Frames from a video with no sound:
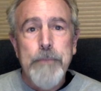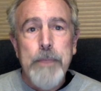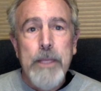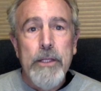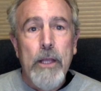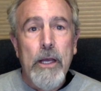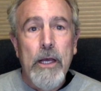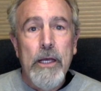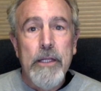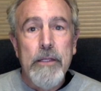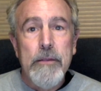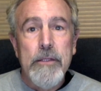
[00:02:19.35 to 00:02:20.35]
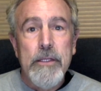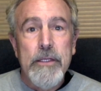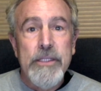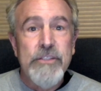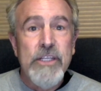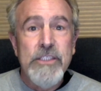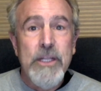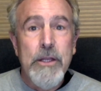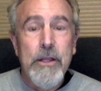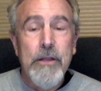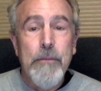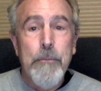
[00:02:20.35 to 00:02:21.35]
It doesn't
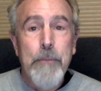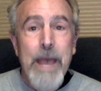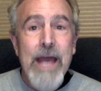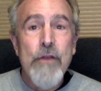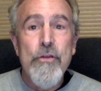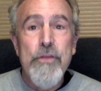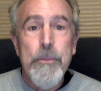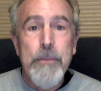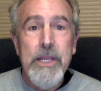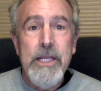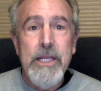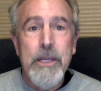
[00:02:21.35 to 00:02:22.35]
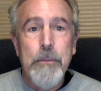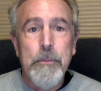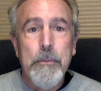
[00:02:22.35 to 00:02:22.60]
matter the medium,